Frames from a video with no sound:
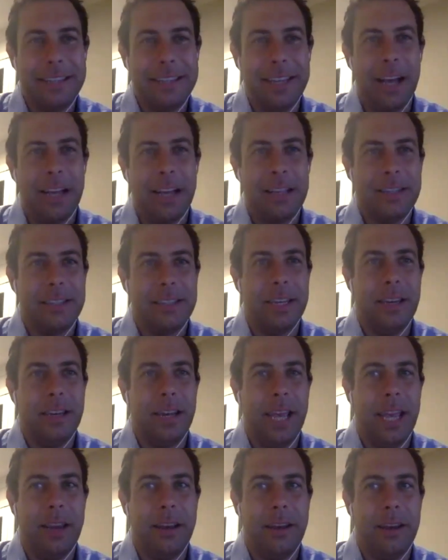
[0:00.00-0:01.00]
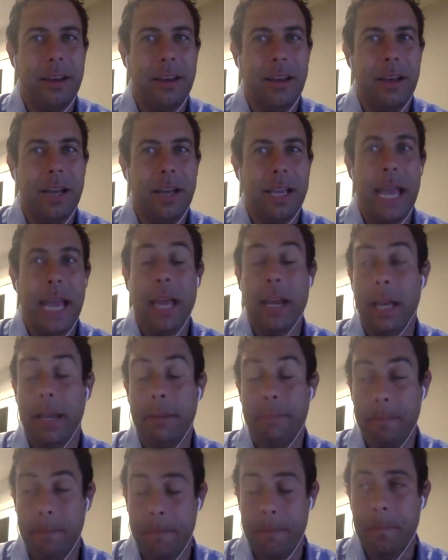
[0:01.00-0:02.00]
does. And again,
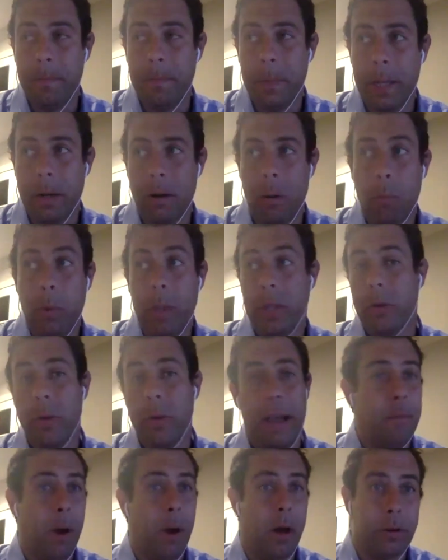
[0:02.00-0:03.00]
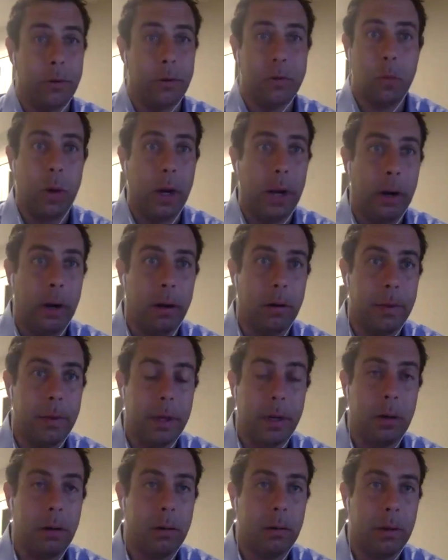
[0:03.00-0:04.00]
we do have models where
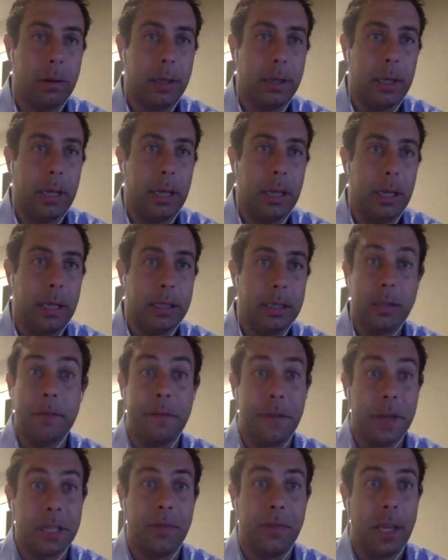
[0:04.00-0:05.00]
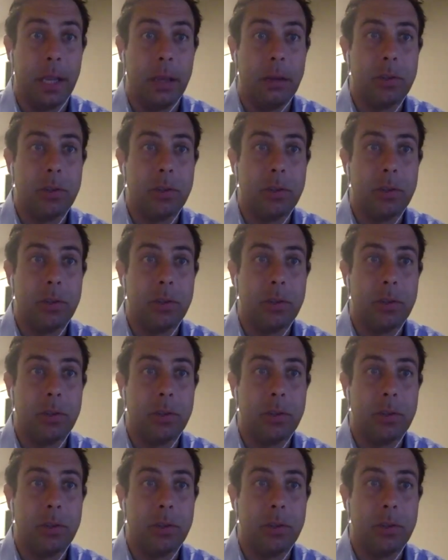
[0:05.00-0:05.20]
it's a fixed fee.